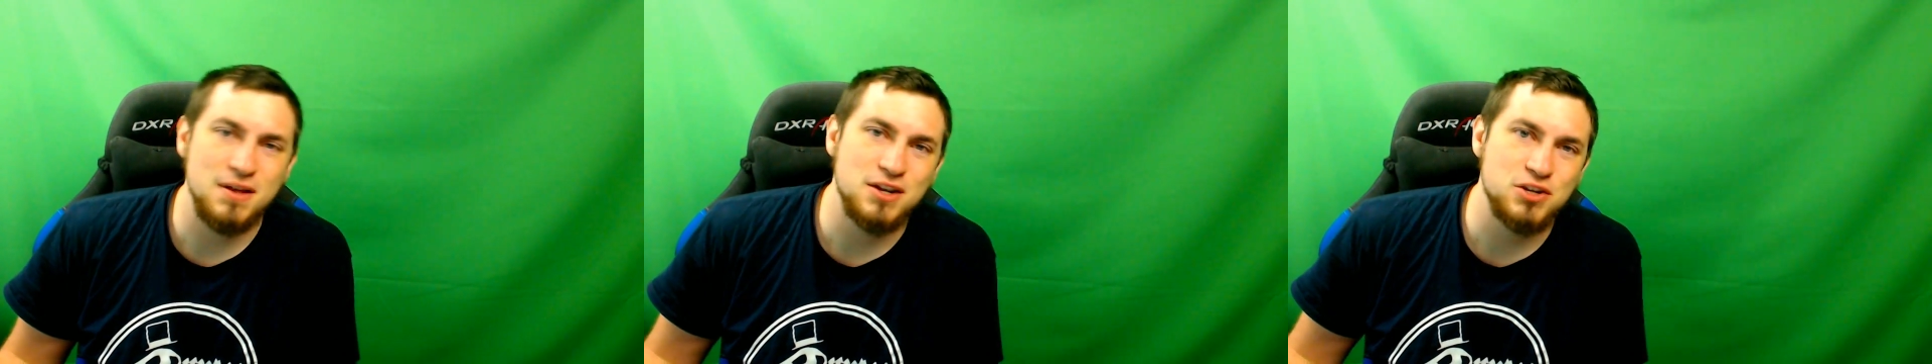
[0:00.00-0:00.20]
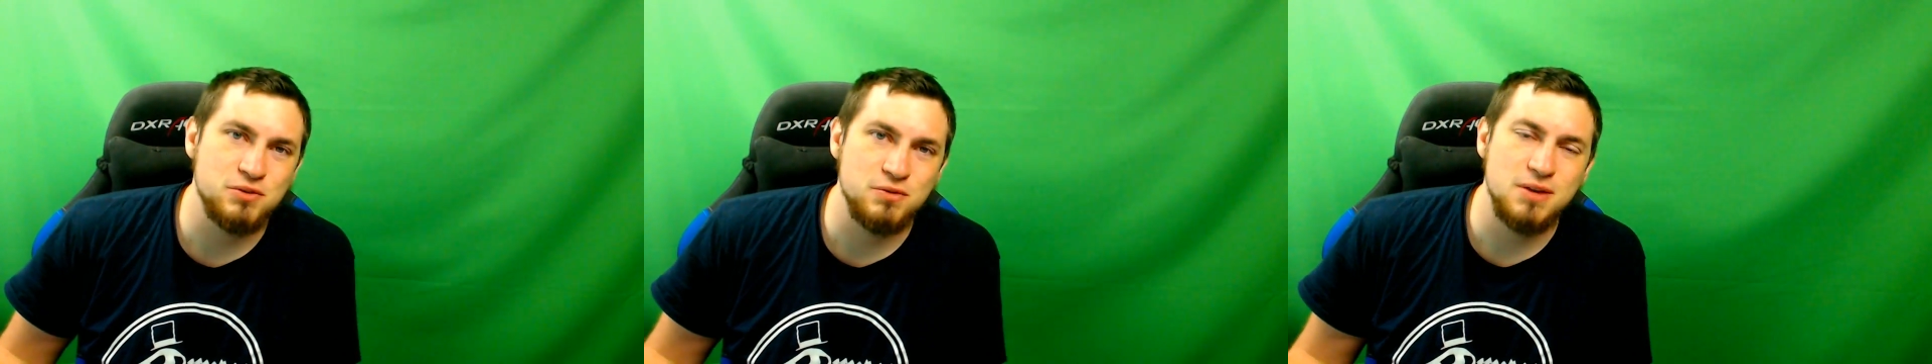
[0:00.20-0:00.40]

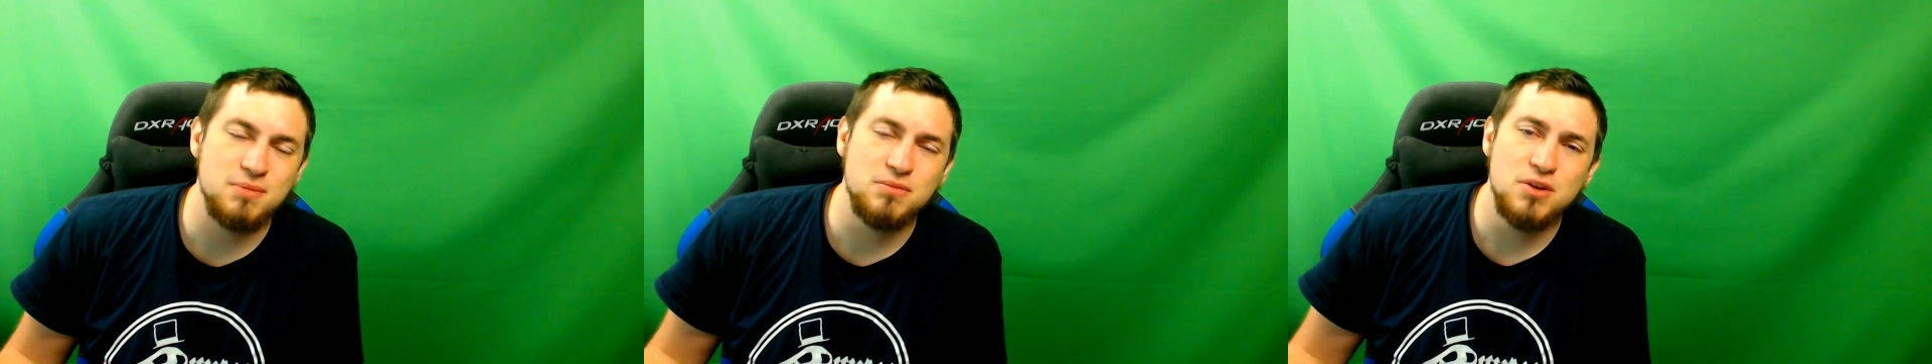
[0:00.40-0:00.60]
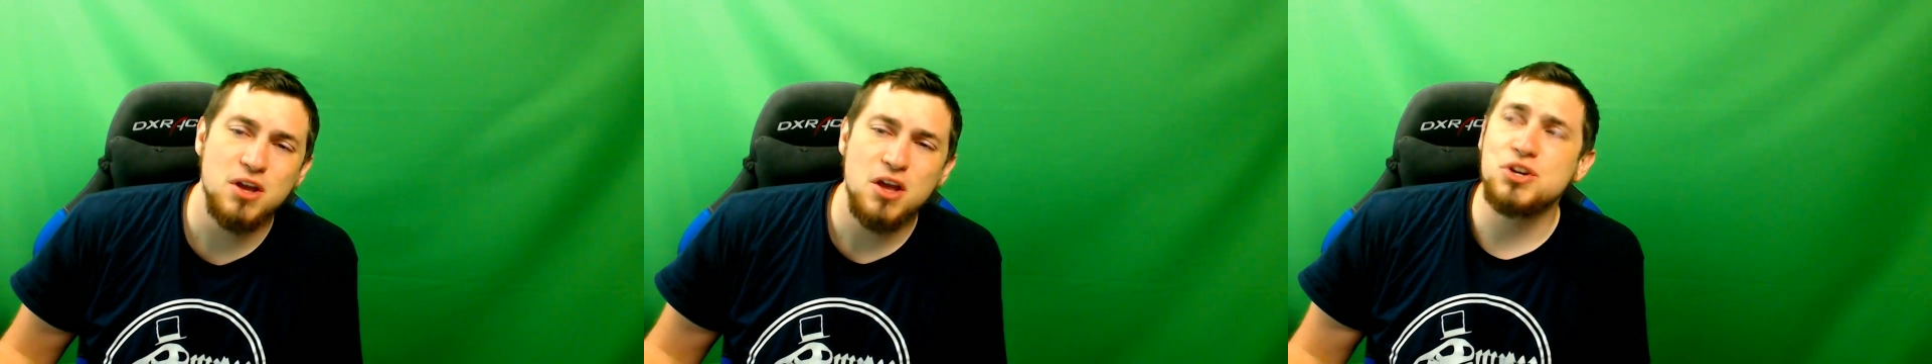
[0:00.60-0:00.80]
that I
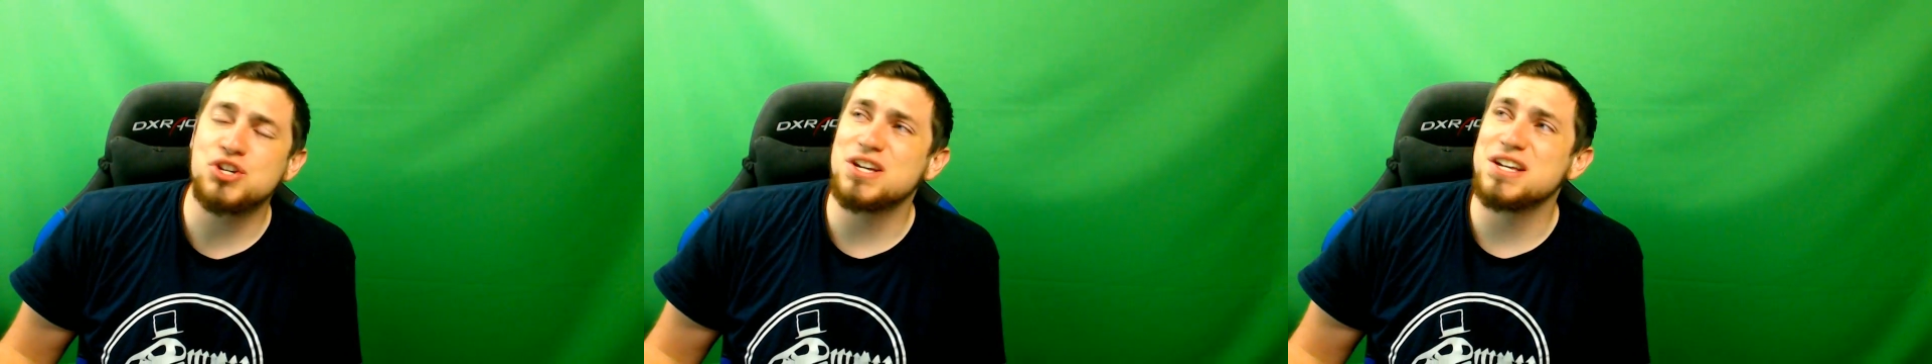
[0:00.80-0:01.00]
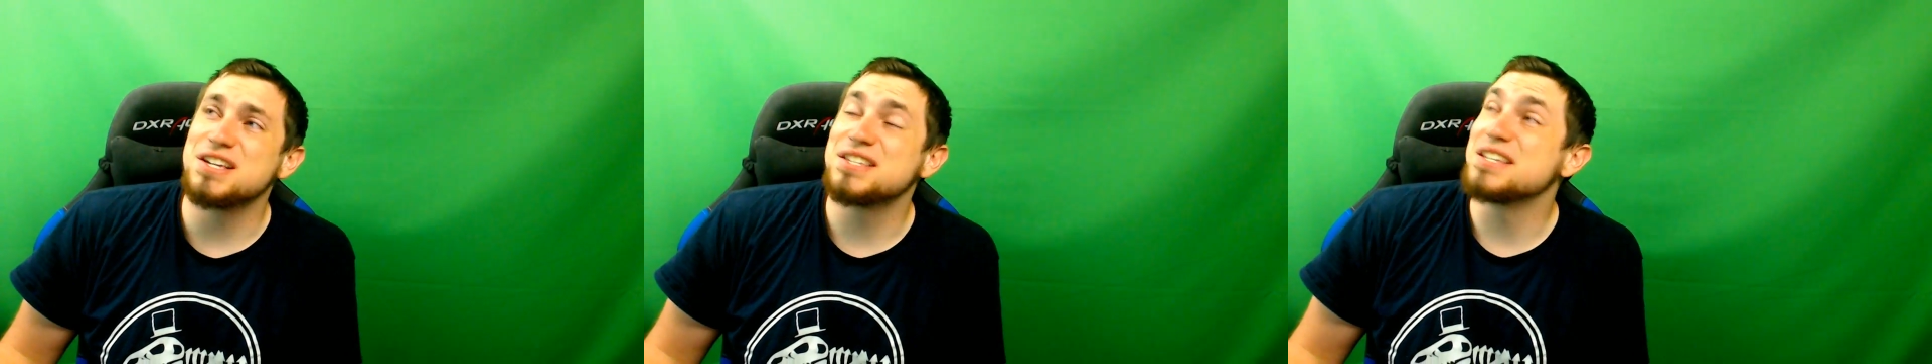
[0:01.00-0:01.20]
streamed,
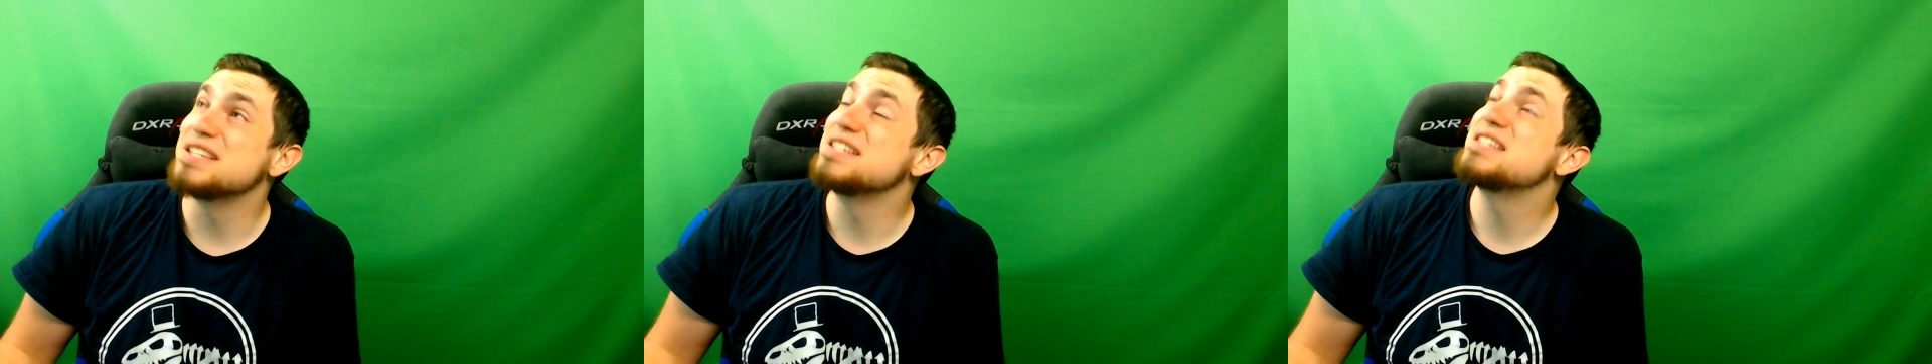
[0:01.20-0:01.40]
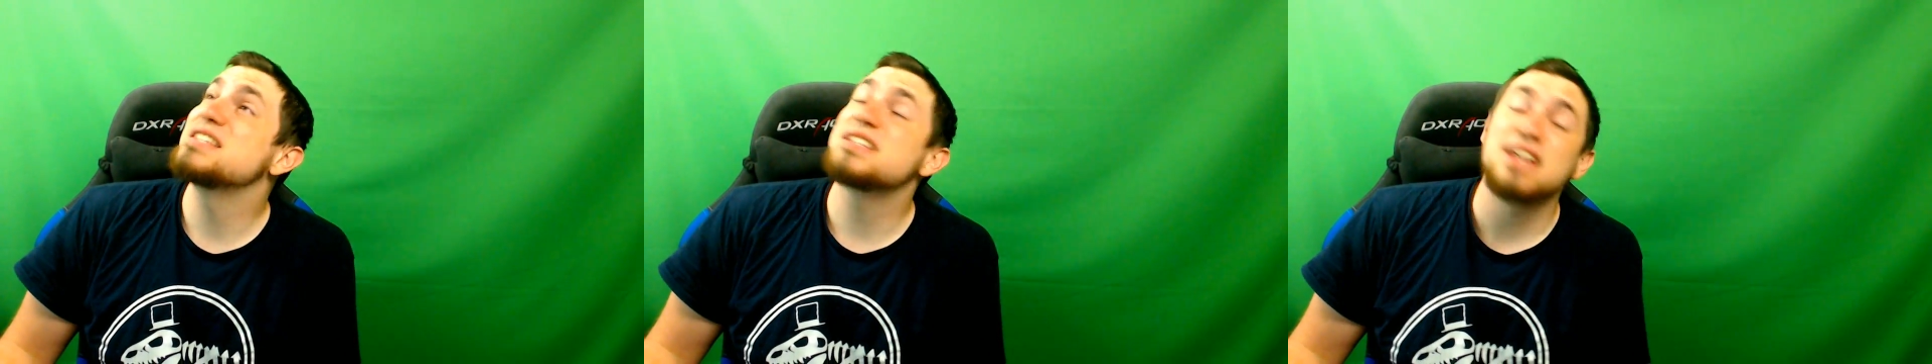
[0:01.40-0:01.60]
which is
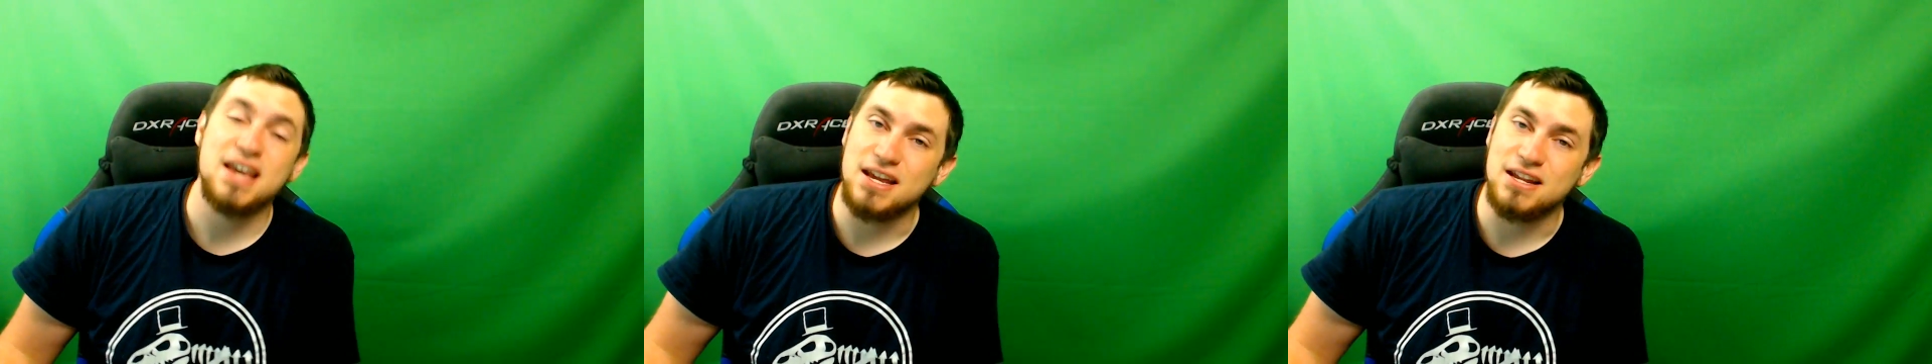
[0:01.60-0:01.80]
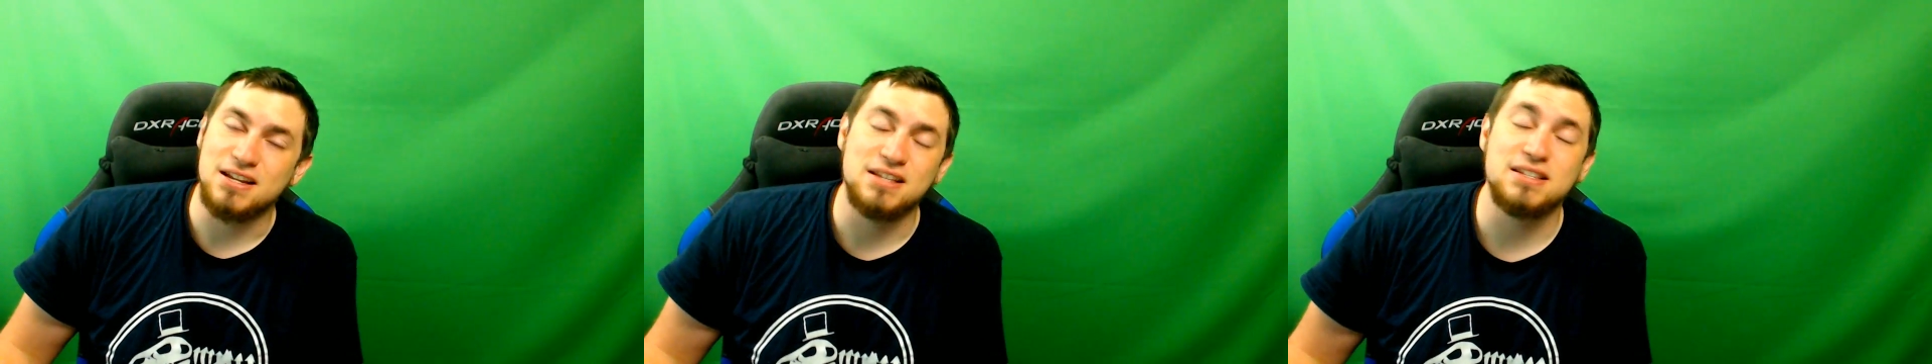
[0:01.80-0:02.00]
insane.